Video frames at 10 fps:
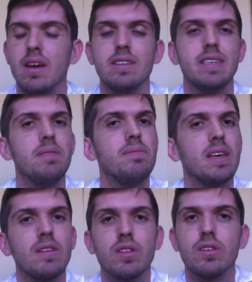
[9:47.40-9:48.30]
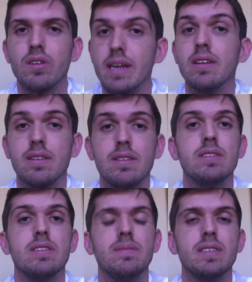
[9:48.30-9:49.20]
Same thing with graded
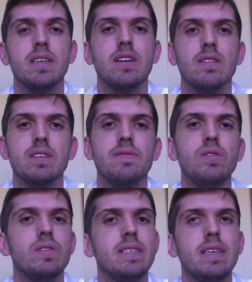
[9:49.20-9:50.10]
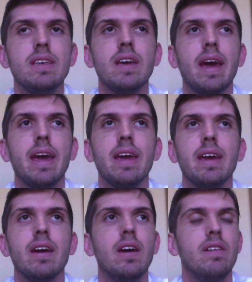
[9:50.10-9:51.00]
cards themselves. If you see
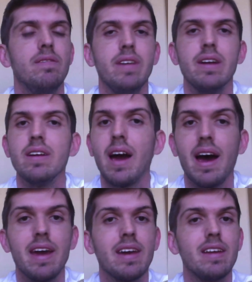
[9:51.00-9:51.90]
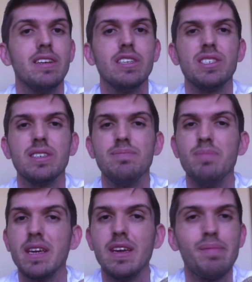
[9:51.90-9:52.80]
a very high condition
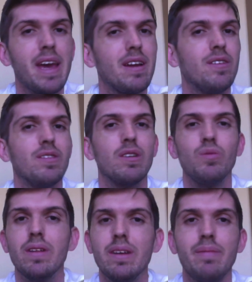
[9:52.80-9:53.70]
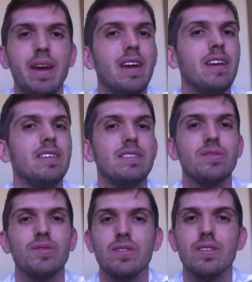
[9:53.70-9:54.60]
Mickey Mantle or Willie Mays
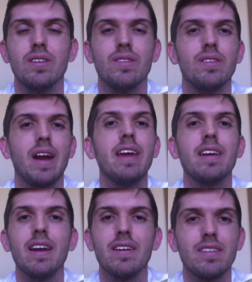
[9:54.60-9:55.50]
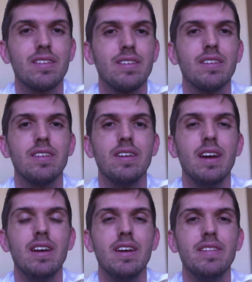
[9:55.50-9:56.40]
or Hank Aaron card
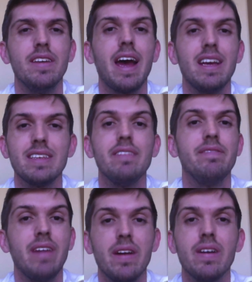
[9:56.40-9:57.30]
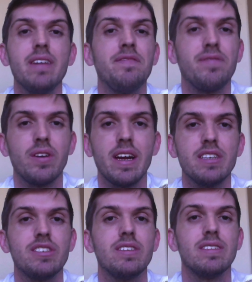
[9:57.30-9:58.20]
that has a very
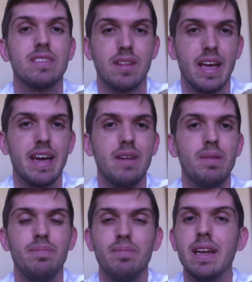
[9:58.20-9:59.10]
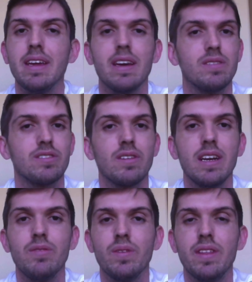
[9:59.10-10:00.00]
fresh slab, meaning it was
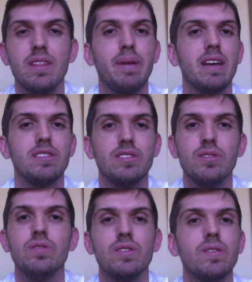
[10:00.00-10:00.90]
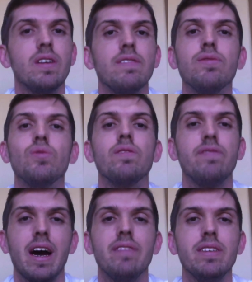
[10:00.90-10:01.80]
graded within the past 2, 3, 4,
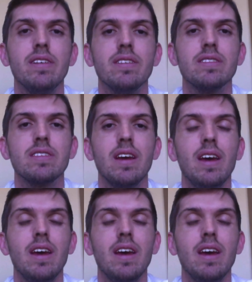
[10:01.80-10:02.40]
5 years,